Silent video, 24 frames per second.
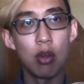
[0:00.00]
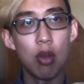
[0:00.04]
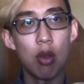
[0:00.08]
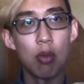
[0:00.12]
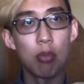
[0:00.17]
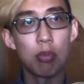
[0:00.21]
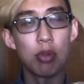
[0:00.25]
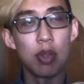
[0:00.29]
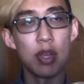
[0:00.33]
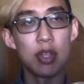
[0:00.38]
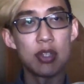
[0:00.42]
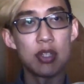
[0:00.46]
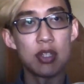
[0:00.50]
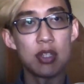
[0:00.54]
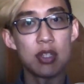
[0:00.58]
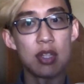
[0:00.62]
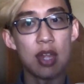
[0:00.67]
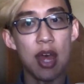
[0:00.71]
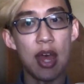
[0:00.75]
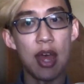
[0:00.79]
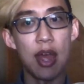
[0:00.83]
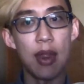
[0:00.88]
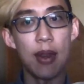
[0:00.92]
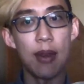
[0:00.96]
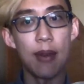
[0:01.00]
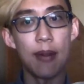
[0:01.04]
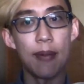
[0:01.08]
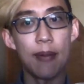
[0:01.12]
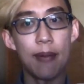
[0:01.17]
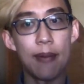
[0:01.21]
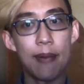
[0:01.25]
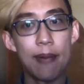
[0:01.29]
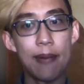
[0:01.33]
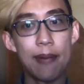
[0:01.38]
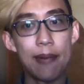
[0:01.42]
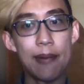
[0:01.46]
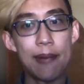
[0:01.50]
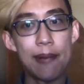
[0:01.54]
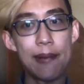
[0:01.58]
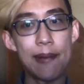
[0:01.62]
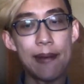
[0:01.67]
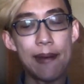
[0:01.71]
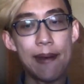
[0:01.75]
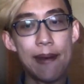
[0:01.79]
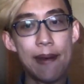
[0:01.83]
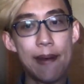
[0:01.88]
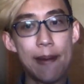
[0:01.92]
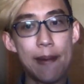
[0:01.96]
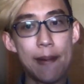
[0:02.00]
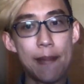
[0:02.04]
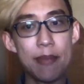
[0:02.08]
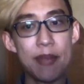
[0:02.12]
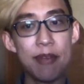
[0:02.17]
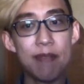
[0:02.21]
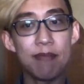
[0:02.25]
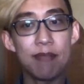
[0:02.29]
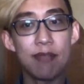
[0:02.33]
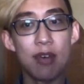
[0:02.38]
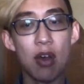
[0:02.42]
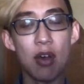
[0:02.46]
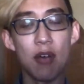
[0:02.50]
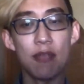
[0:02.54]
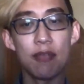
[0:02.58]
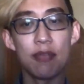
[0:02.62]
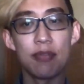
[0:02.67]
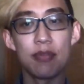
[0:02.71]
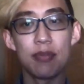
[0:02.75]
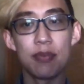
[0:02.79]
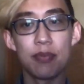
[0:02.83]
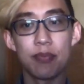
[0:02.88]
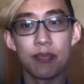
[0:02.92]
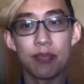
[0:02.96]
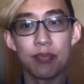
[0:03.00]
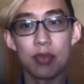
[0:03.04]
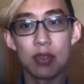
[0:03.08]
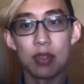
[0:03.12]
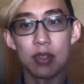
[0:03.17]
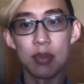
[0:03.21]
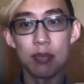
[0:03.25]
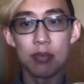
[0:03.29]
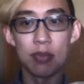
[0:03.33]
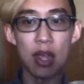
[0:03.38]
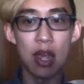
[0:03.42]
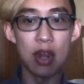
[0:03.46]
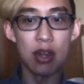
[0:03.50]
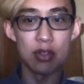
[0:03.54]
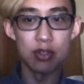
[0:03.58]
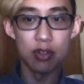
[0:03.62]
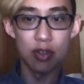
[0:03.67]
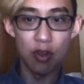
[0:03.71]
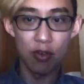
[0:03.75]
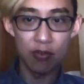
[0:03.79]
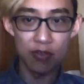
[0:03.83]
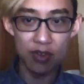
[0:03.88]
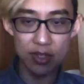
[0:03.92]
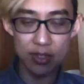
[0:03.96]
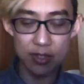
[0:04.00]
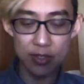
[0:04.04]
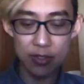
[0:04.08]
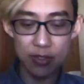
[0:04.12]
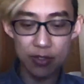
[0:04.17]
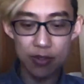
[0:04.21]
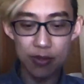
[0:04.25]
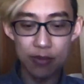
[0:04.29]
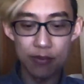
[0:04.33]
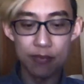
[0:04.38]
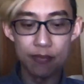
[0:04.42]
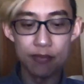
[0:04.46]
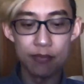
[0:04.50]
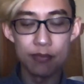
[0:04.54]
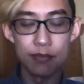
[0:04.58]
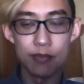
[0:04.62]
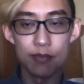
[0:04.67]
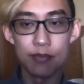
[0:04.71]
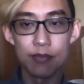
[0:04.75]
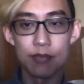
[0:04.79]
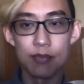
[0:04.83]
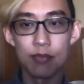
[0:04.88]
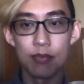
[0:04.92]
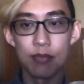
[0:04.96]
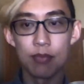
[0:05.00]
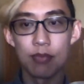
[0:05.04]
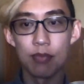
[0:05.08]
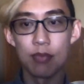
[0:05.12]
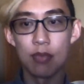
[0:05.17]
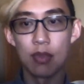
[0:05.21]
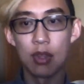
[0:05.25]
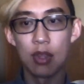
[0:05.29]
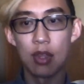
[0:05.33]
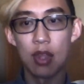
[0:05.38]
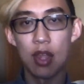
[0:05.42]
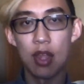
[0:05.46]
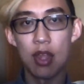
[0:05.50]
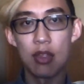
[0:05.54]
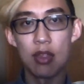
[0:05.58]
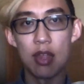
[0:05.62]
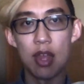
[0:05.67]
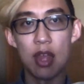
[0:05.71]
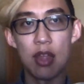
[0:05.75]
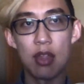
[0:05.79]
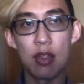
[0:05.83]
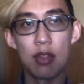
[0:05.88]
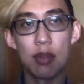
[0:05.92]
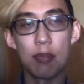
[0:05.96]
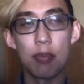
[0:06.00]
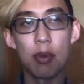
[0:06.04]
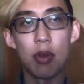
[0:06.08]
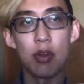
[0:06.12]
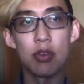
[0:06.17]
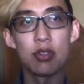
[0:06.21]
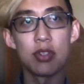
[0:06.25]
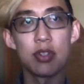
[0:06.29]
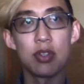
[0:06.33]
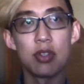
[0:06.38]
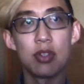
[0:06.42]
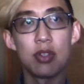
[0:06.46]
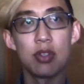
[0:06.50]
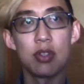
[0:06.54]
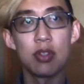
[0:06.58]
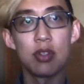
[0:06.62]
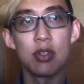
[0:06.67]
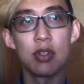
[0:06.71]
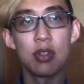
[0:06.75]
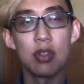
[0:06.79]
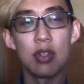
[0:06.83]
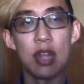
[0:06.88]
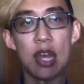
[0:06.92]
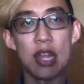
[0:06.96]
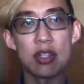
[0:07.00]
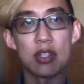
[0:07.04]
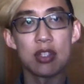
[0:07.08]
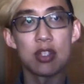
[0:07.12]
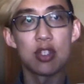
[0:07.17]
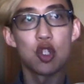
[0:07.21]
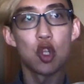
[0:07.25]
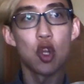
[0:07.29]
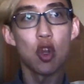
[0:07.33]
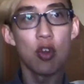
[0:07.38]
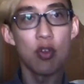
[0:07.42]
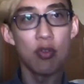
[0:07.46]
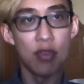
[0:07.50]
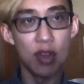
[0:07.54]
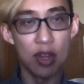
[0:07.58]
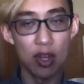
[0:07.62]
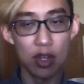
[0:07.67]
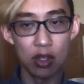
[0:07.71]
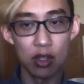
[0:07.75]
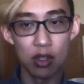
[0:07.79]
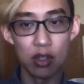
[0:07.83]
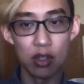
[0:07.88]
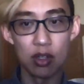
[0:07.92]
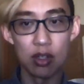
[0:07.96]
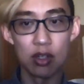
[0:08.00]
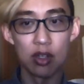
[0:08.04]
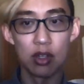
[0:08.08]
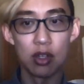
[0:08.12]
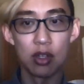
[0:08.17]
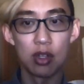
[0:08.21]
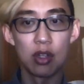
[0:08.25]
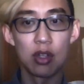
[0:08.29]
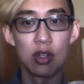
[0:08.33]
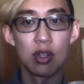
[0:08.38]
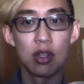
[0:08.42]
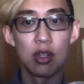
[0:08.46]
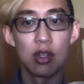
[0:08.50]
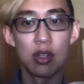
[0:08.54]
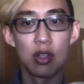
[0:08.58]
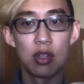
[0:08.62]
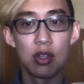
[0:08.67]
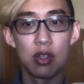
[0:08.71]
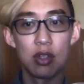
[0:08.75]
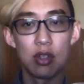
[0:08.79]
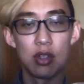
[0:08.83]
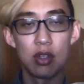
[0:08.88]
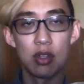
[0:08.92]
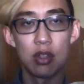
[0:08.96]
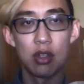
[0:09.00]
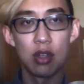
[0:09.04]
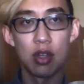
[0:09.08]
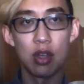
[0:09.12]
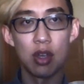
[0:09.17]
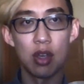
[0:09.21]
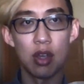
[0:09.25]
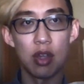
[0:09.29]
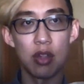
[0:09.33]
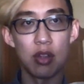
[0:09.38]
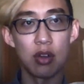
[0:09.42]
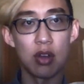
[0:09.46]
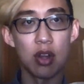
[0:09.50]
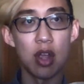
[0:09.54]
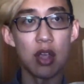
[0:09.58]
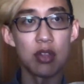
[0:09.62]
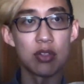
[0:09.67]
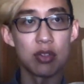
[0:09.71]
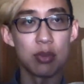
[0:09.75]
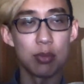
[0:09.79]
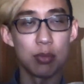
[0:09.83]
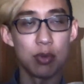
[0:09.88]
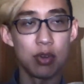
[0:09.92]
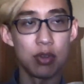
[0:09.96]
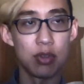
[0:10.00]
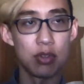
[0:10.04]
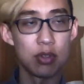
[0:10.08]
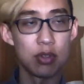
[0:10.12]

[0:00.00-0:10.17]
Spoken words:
places that involve some kind of service, and then the person that's serving their customers